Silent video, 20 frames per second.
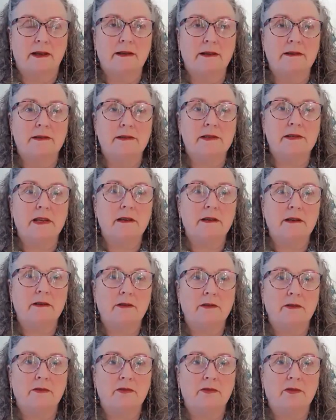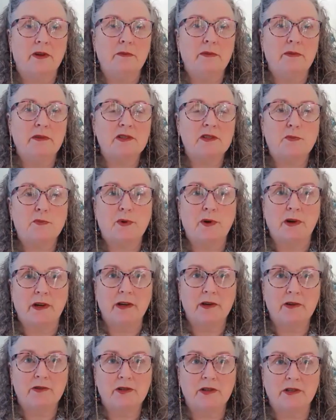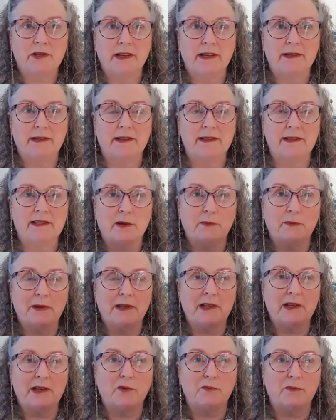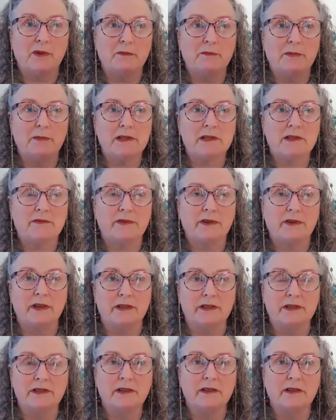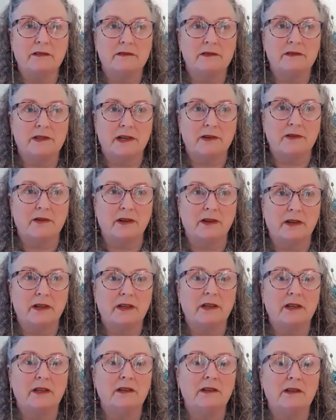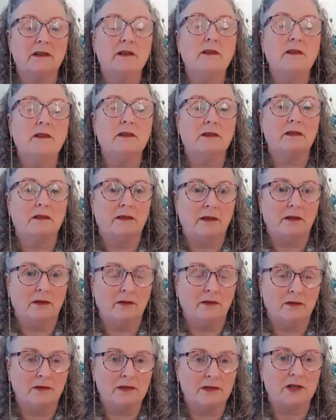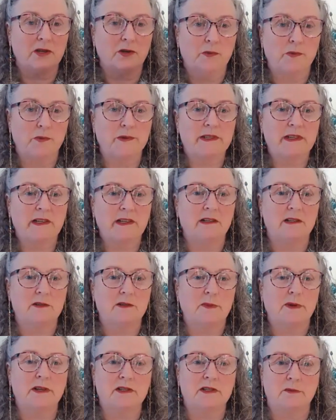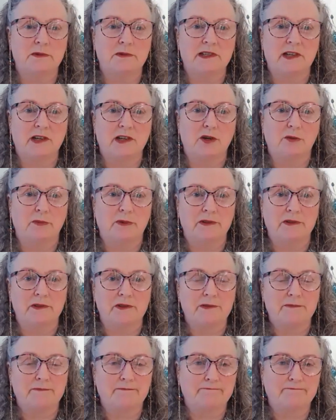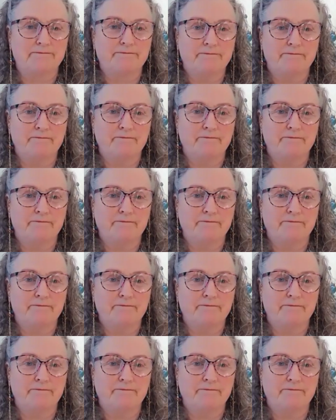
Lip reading: And 3 months prior to that, as I played with my best friend, Derek, he also was killed by a double-decker bus.